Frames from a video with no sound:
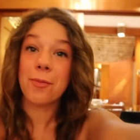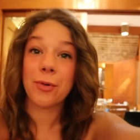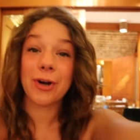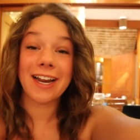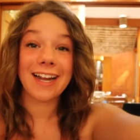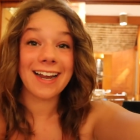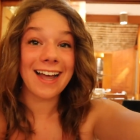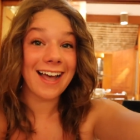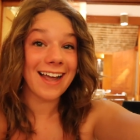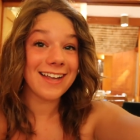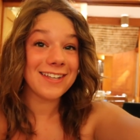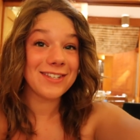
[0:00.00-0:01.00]
Morning
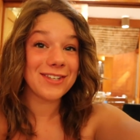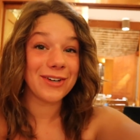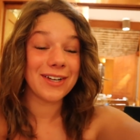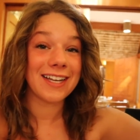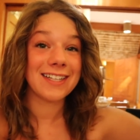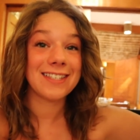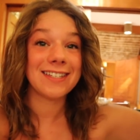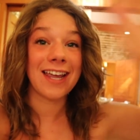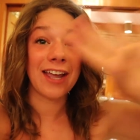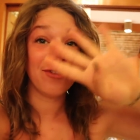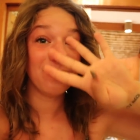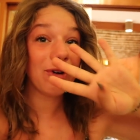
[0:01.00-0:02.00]
guys, so it's
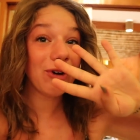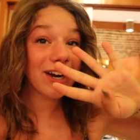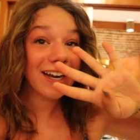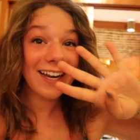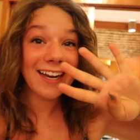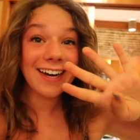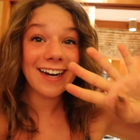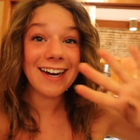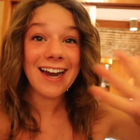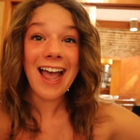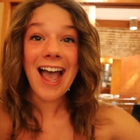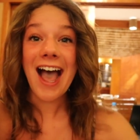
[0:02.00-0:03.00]
day 4
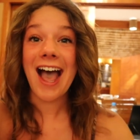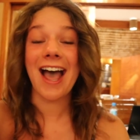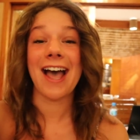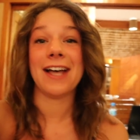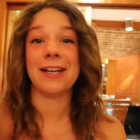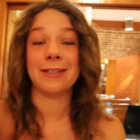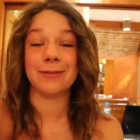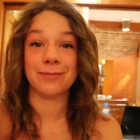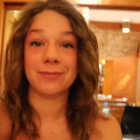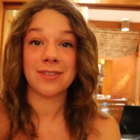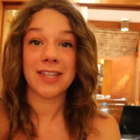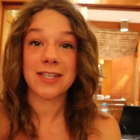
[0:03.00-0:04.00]
here.
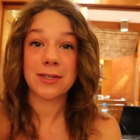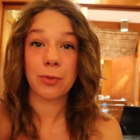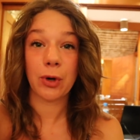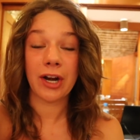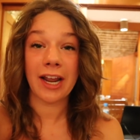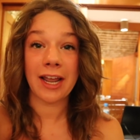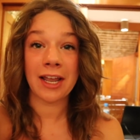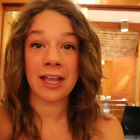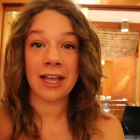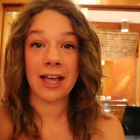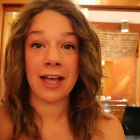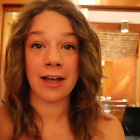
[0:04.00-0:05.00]
This
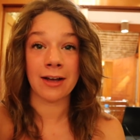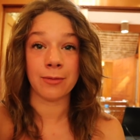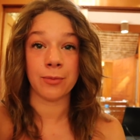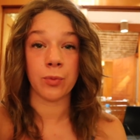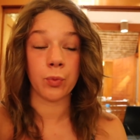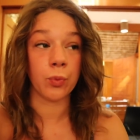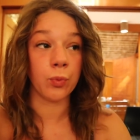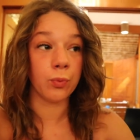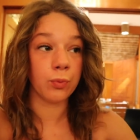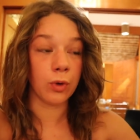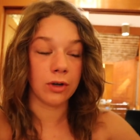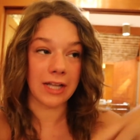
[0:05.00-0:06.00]
morning,
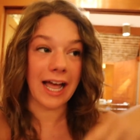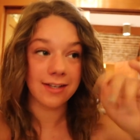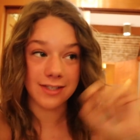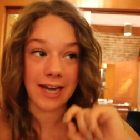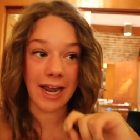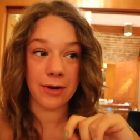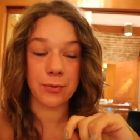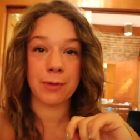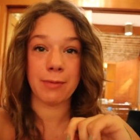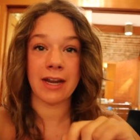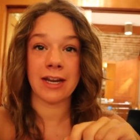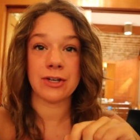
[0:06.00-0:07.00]
well last night we
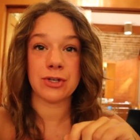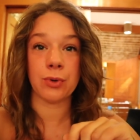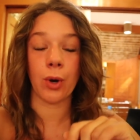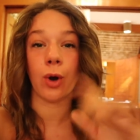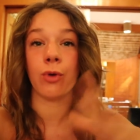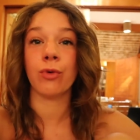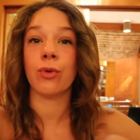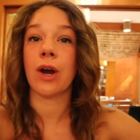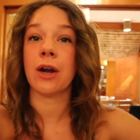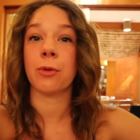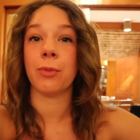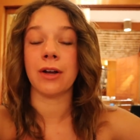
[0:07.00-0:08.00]
made it to our
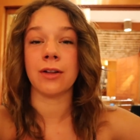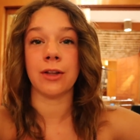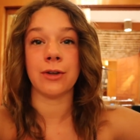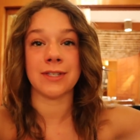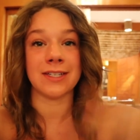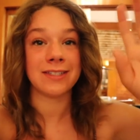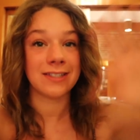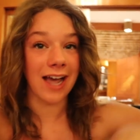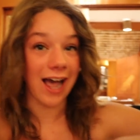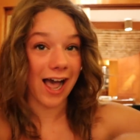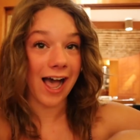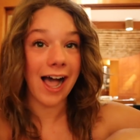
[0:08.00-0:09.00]
overwater bungalows in
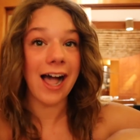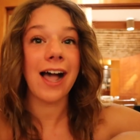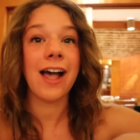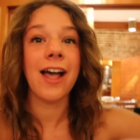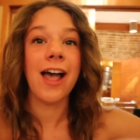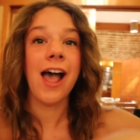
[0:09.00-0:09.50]
Taha'a.